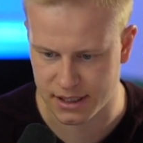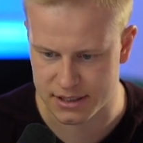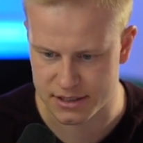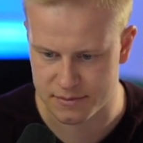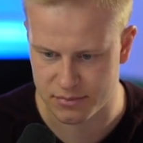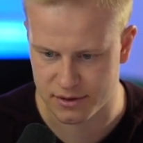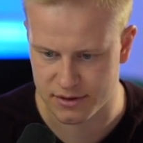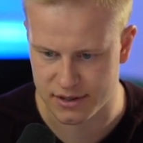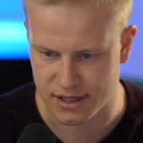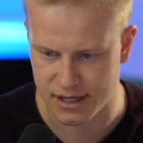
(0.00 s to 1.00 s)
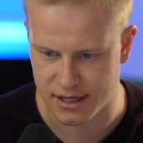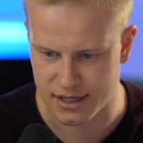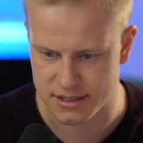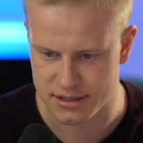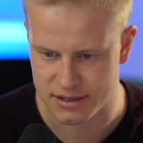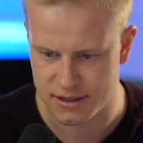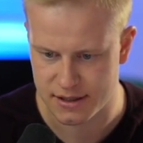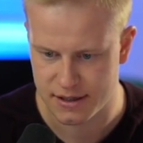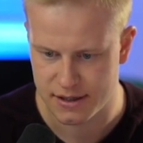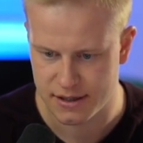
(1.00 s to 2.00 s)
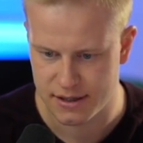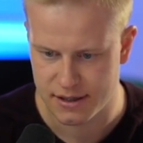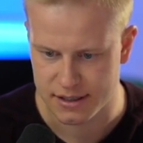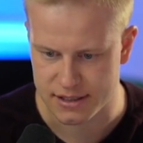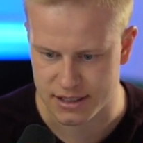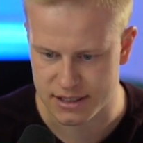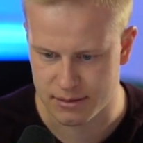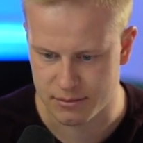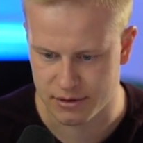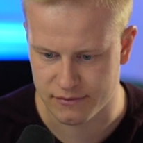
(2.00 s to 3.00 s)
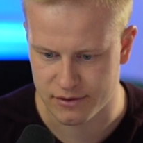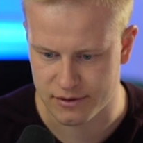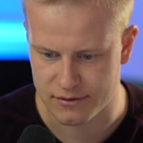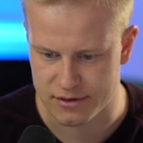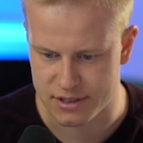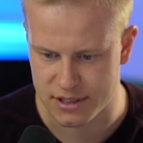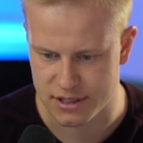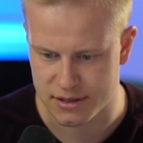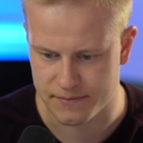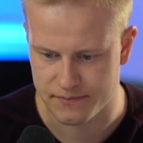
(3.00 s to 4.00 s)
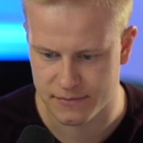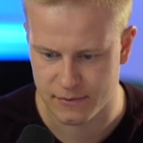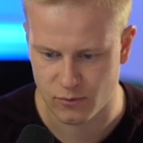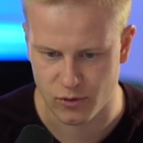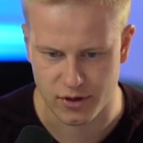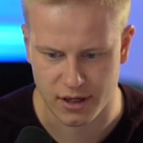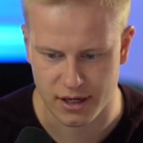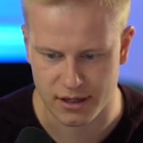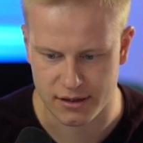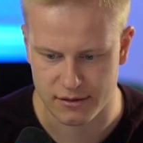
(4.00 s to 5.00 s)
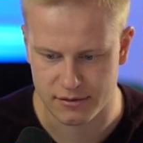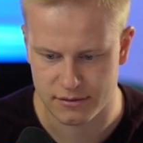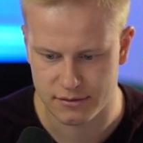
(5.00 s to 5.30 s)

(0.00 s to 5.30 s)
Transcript: I just put that as, as an example for you to see what you can do.